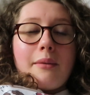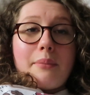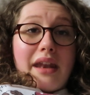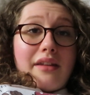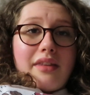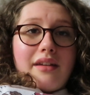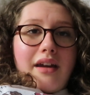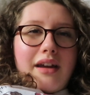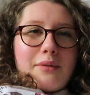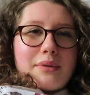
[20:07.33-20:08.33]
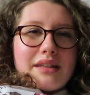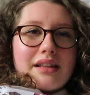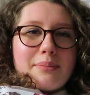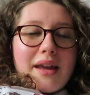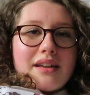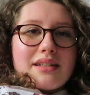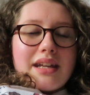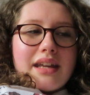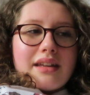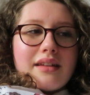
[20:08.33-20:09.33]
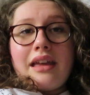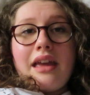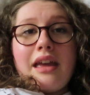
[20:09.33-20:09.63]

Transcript: better than I was expecting.